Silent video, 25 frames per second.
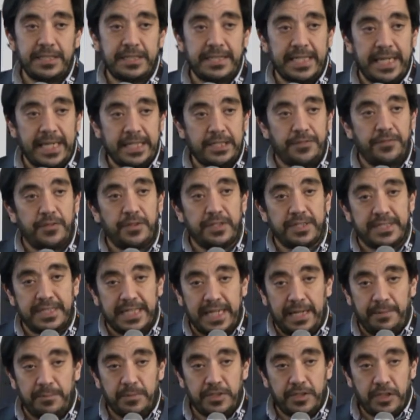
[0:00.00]
text for the
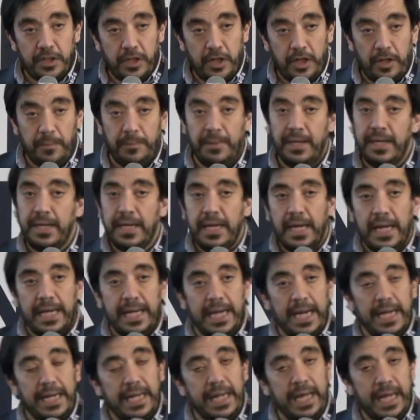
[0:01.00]
same term.
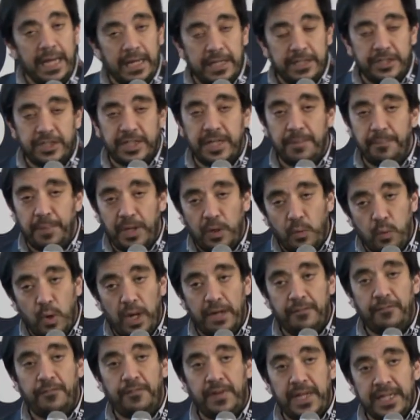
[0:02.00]
Again, English can be
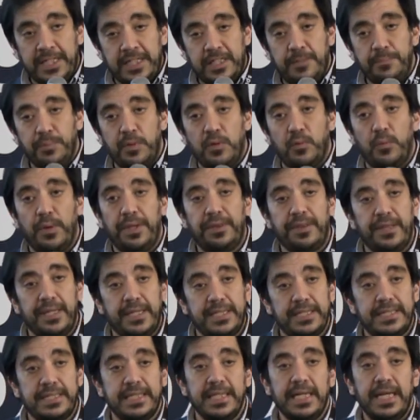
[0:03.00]
quite flexible with
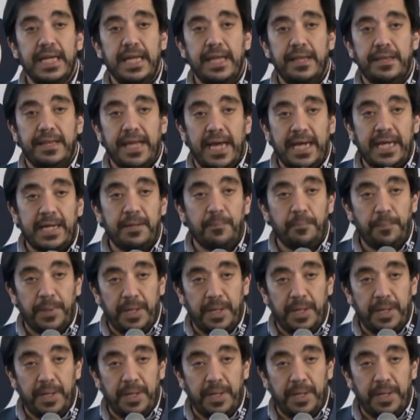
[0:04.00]
this. That can be